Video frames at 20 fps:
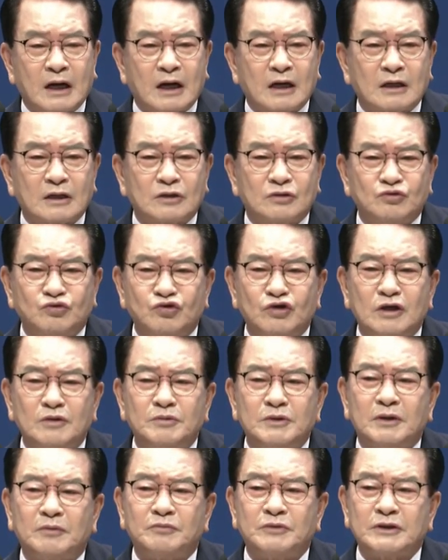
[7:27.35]
But
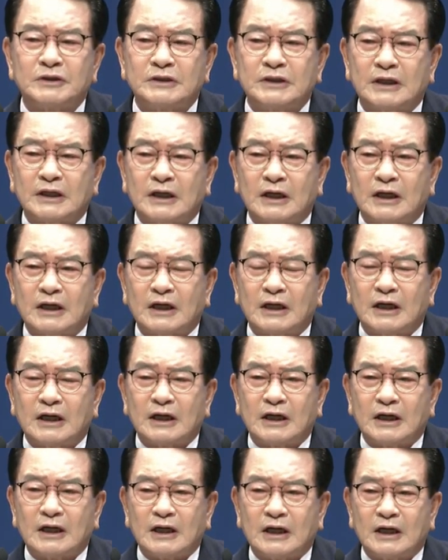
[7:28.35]
why can
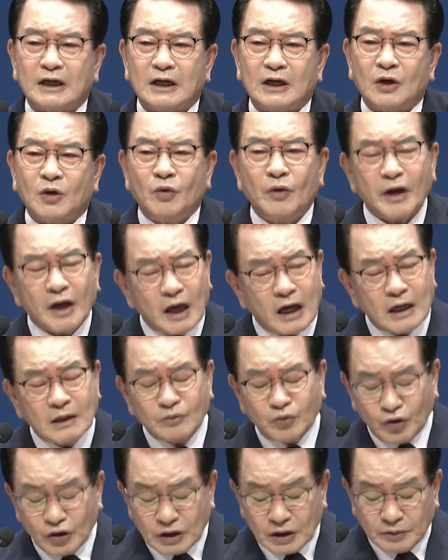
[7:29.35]
you not enjoy
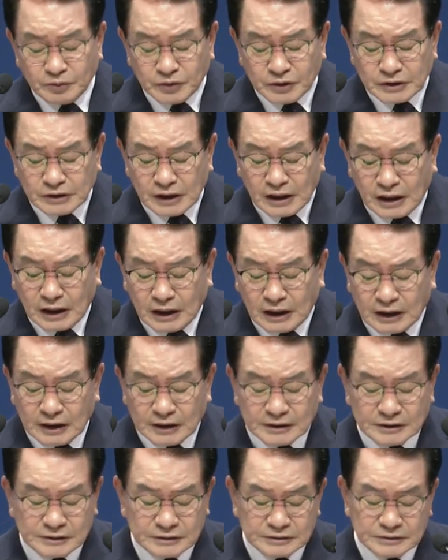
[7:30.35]
it while believing in
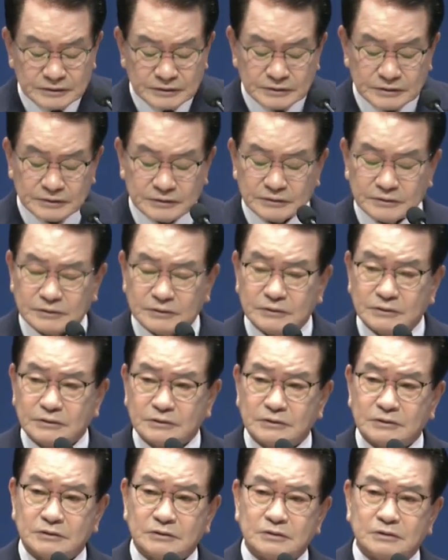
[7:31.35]
Jesus?
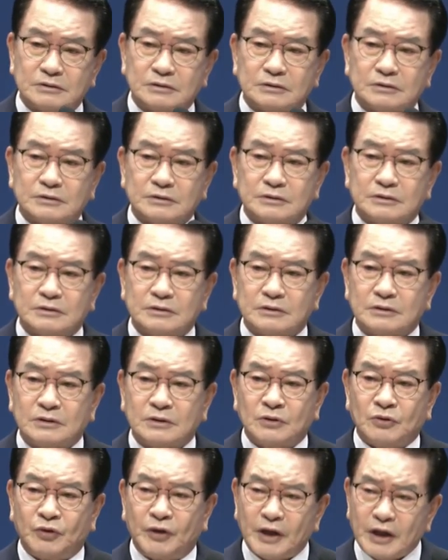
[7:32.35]
Why do you not
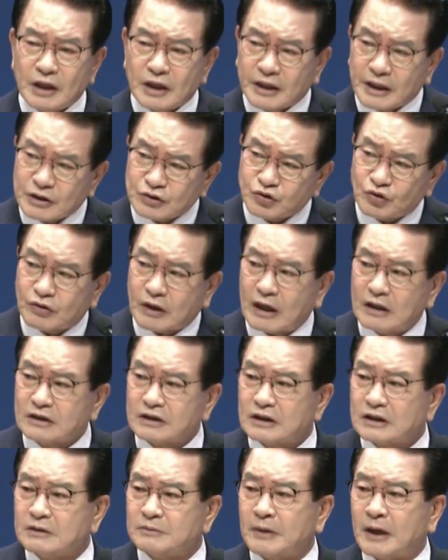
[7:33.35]
have true joy?
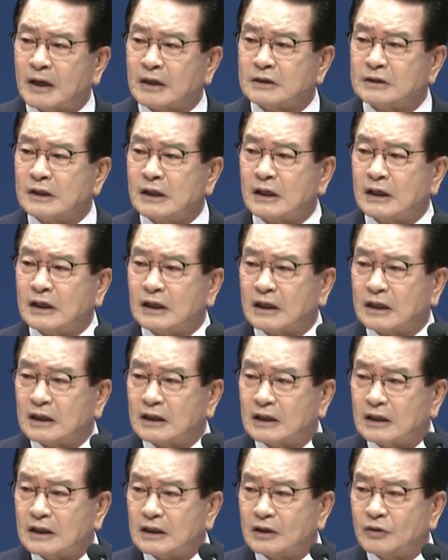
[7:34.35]
Why
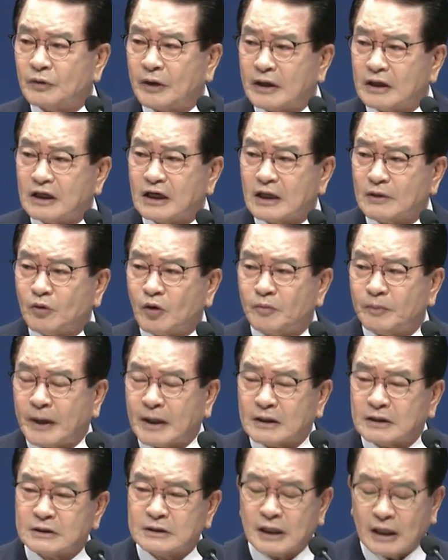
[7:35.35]
do you have so many
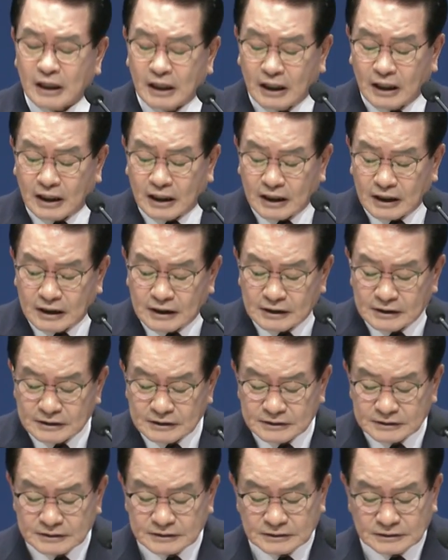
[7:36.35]
conflicts? Why can you not
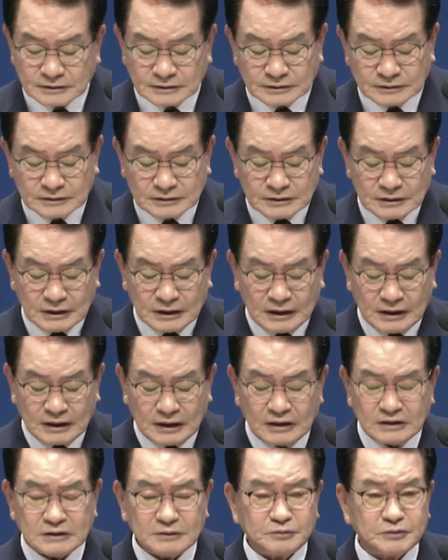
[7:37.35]
receive
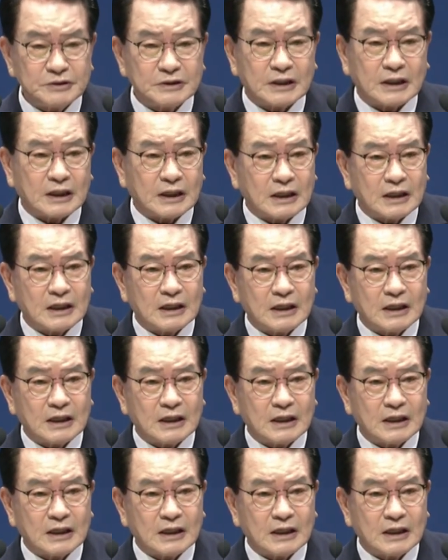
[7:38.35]
grace?